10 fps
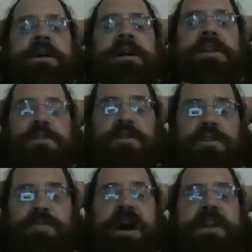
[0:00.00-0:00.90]
I did throw
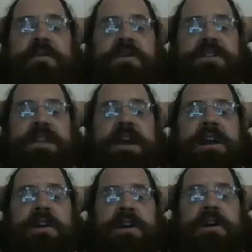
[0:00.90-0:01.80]
those body rows in
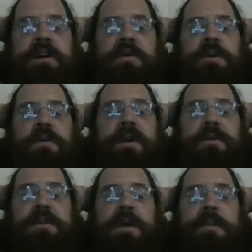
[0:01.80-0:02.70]
there. I want to wake
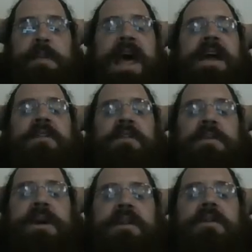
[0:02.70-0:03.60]
up the upper back a little
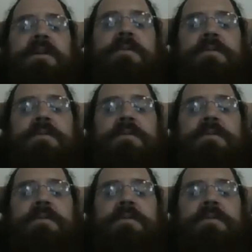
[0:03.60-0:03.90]
bit.